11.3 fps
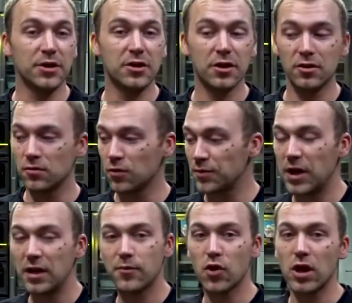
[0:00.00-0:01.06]
With
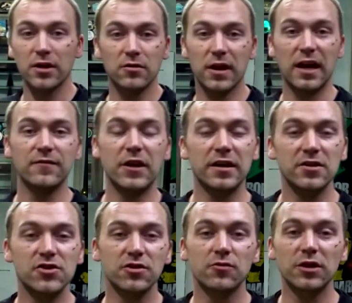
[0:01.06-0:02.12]
paper, I don't have that
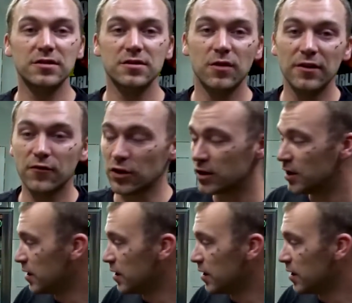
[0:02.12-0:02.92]
issue whatsoever.